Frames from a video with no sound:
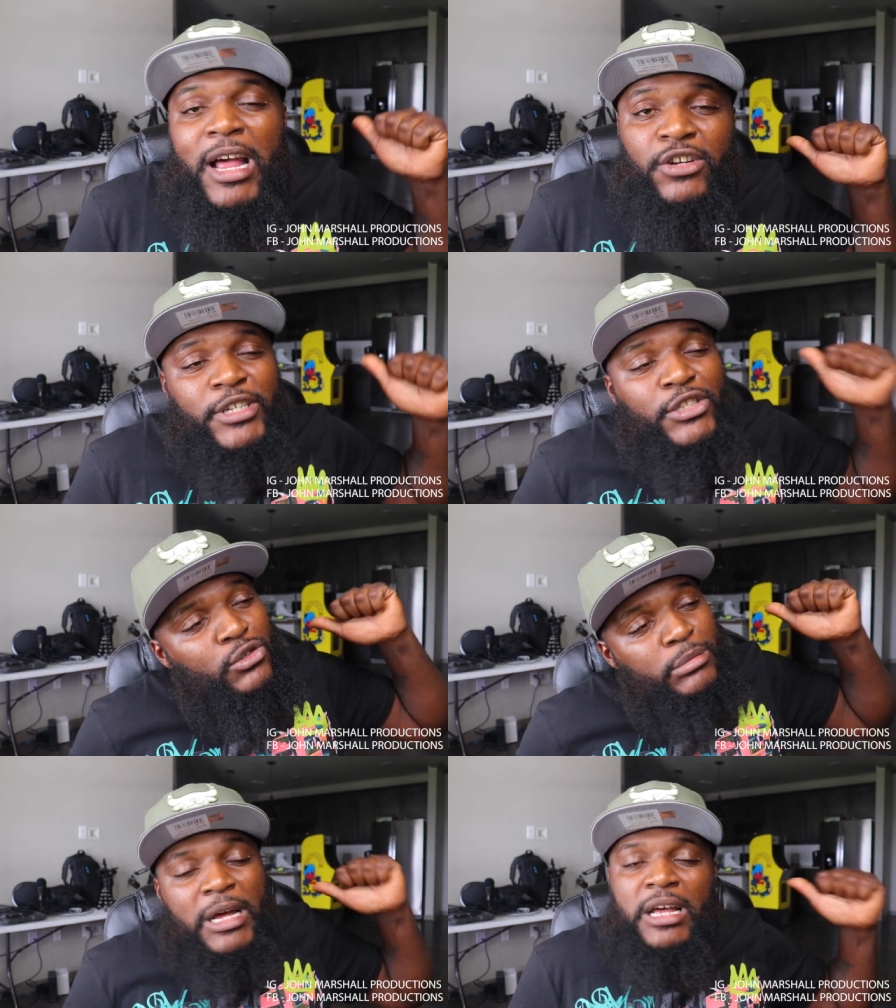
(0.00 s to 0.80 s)
Madre,
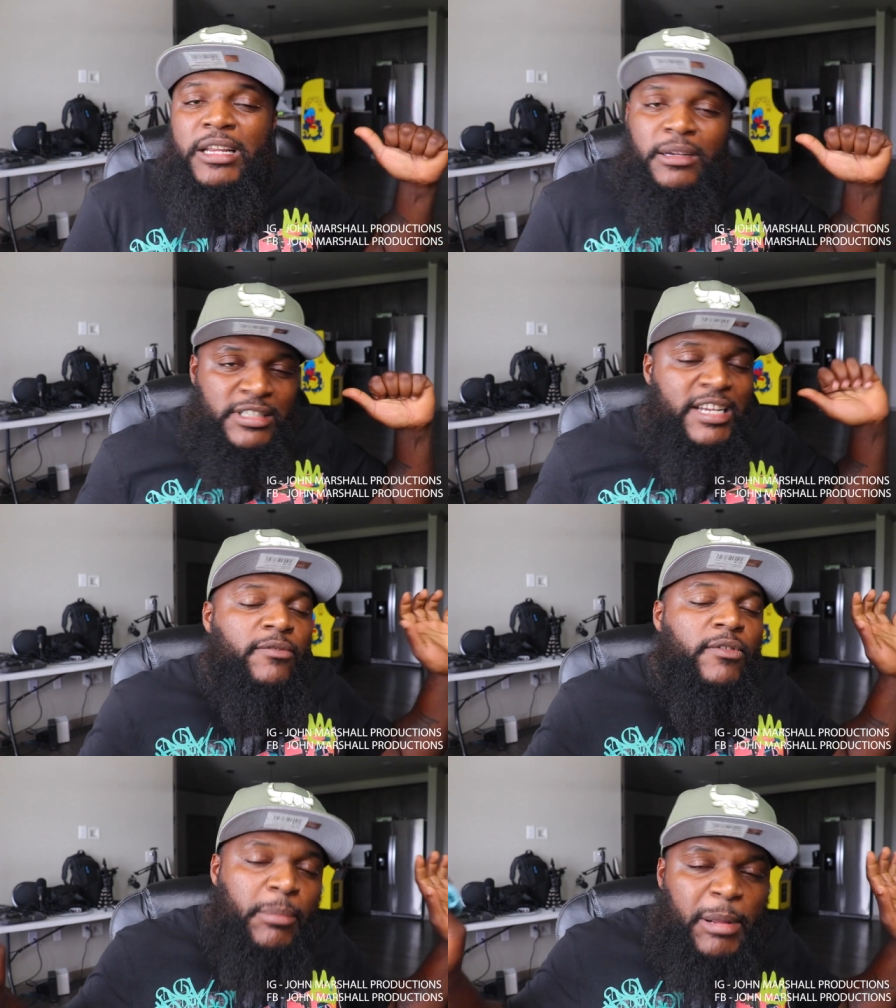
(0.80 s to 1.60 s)
too, ma. You know what I'm saying? I
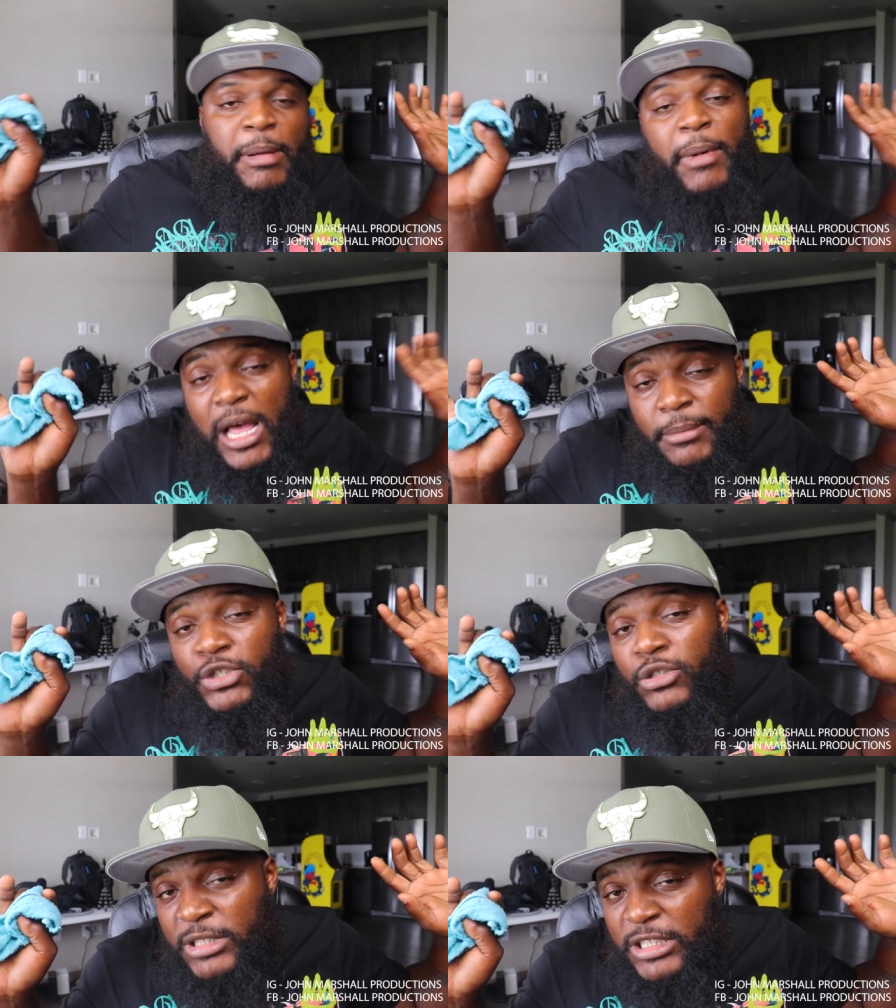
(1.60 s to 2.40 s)
can fuck by my
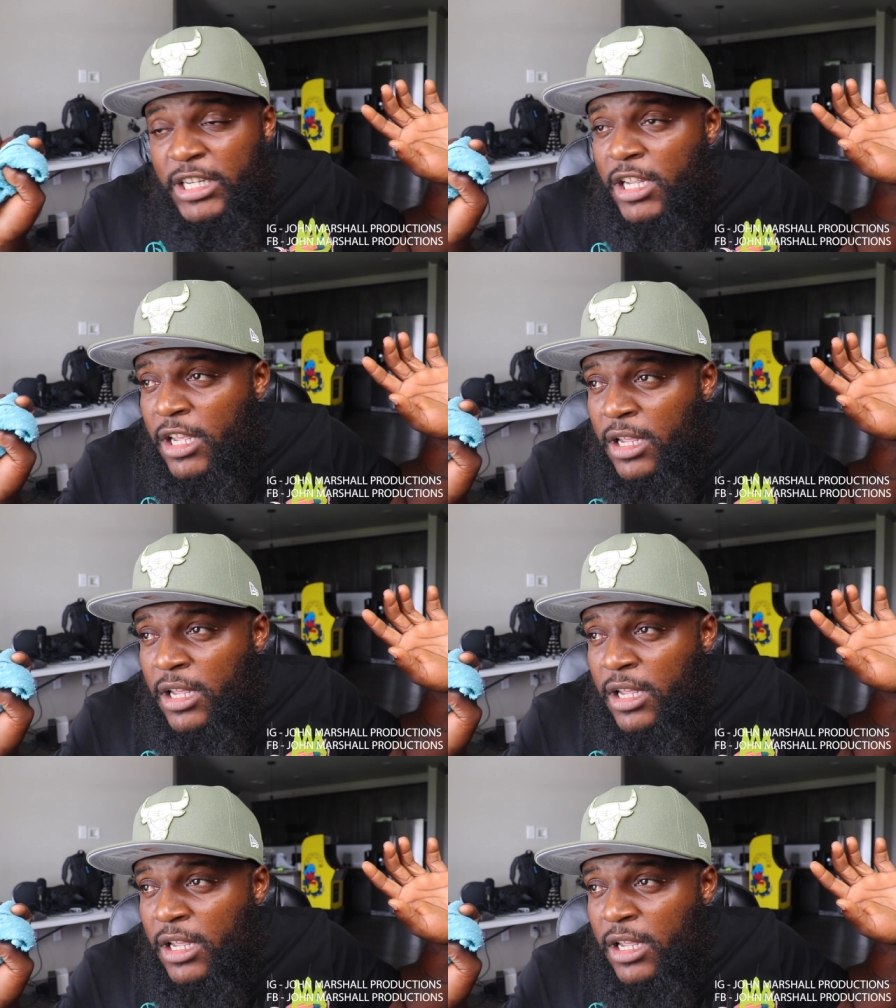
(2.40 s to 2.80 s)
moms, you know what I'm saying?